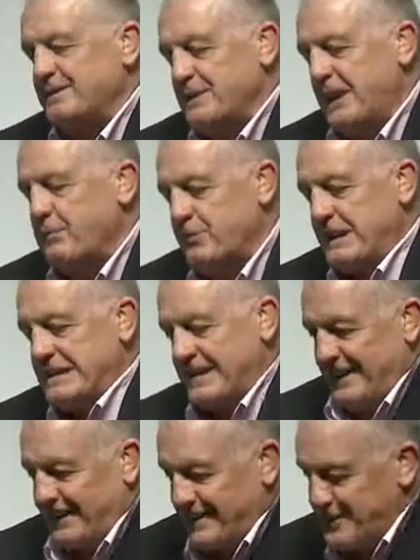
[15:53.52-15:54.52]
I'm a
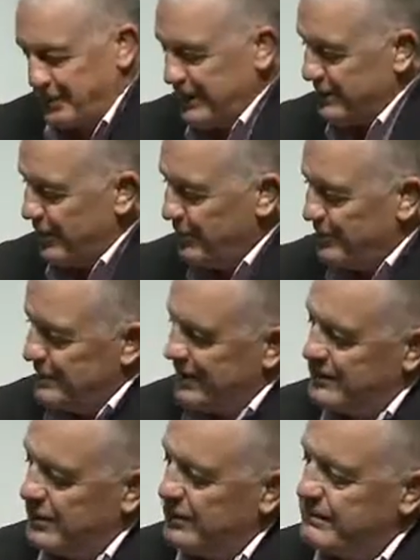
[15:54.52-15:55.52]
retailer, so
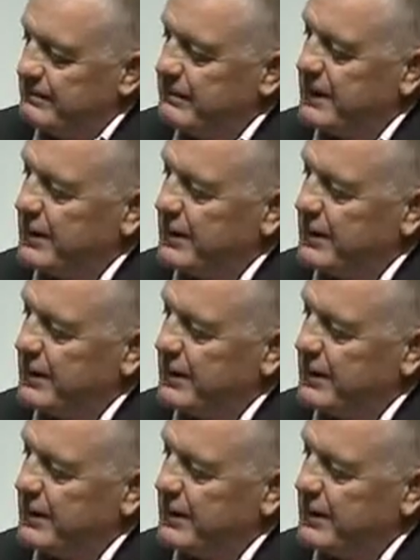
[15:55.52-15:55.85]
my